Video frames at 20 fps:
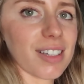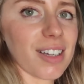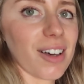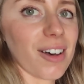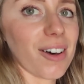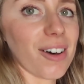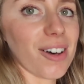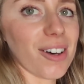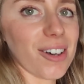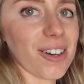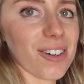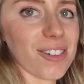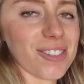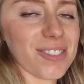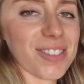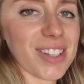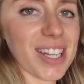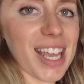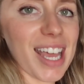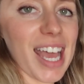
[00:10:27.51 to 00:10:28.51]

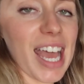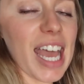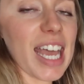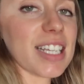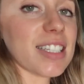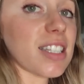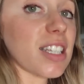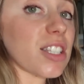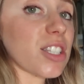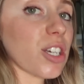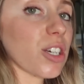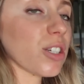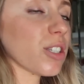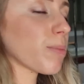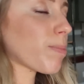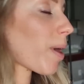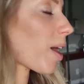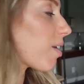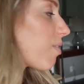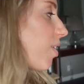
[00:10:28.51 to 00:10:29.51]
Oh, is this your
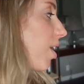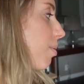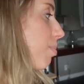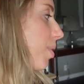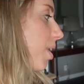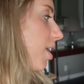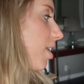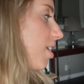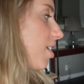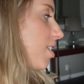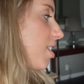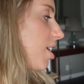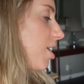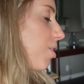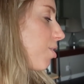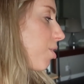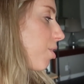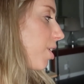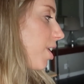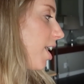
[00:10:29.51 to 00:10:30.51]
Spotify playlist that
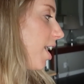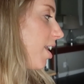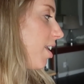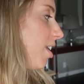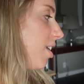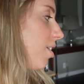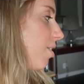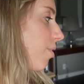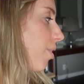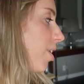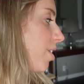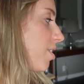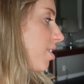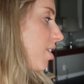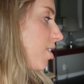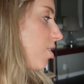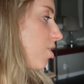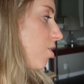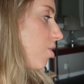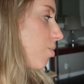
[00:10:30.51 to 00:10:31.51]
you created, or is
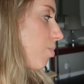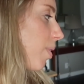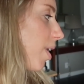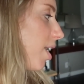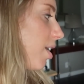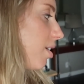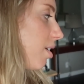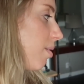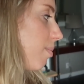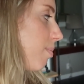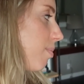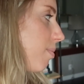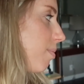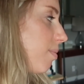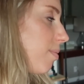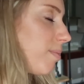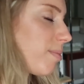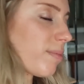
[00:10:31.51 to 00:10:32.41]
this just random?